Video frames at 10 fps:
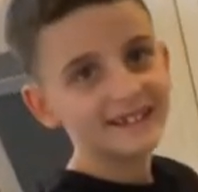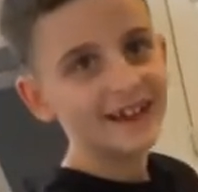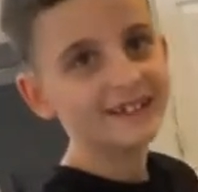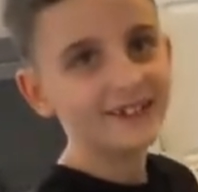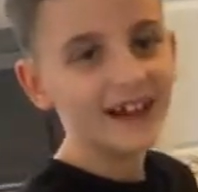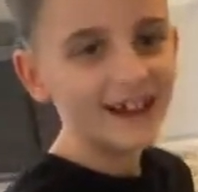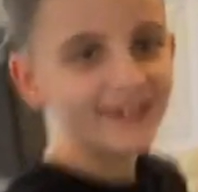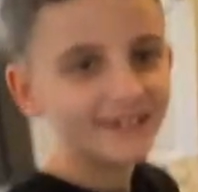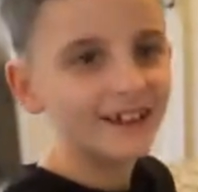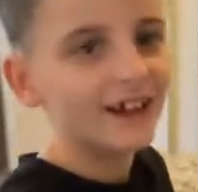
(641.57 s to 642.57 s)
yes,
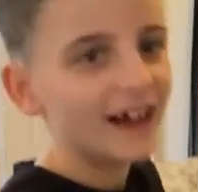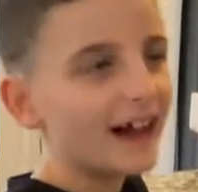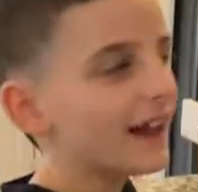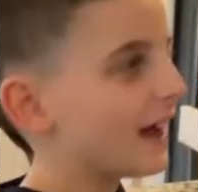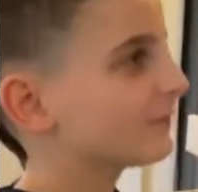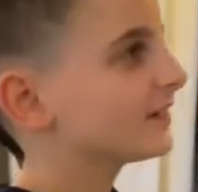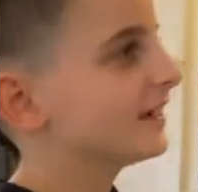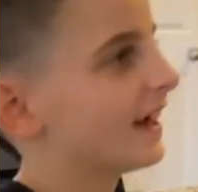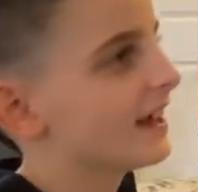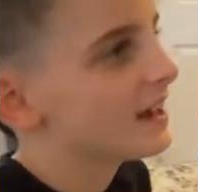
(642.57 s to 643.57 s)
every
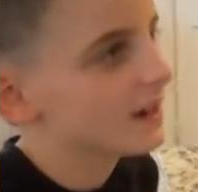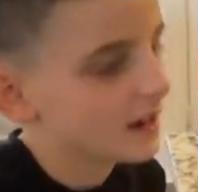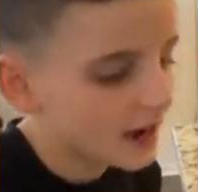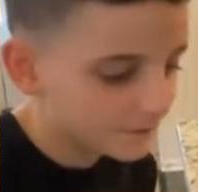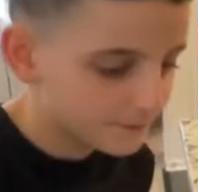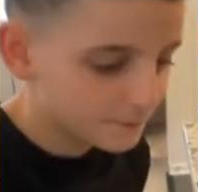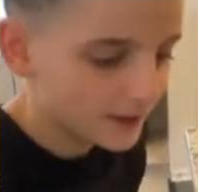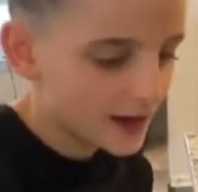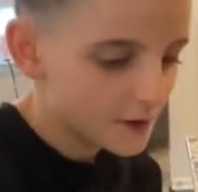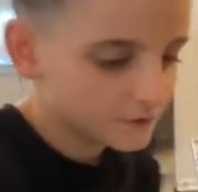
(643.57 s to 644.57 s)
night I've been
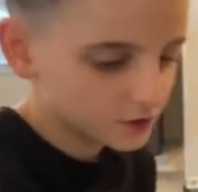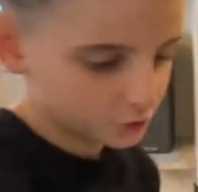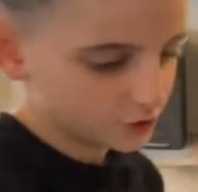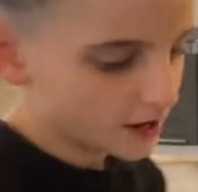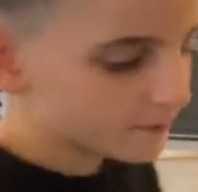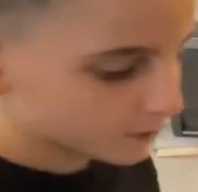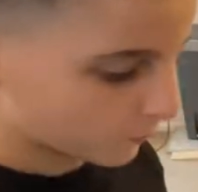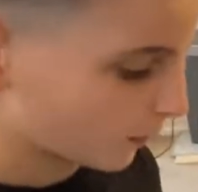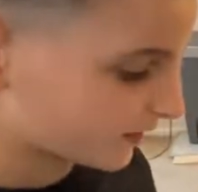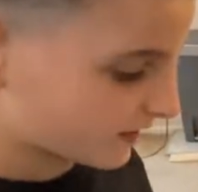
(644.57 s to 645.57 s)
having dreams of
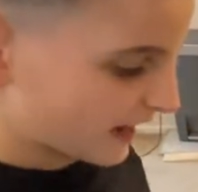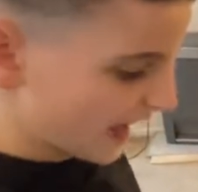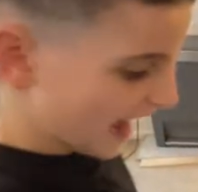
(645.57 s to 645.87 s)
what's gonna